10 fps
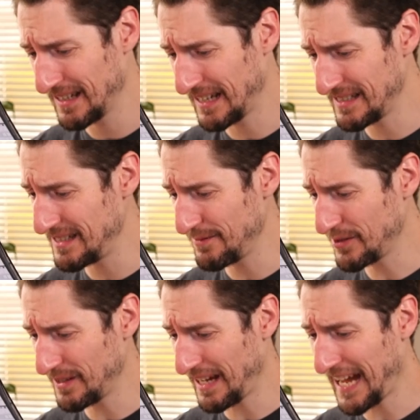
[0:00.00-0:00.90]
And you've
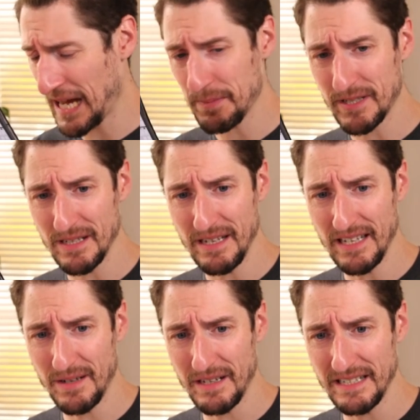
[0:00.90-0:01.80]
got absolutely
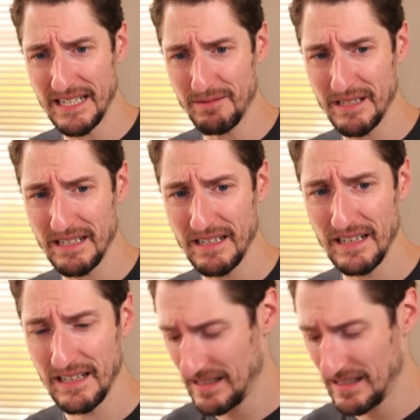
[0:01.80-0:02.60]
no idea what it.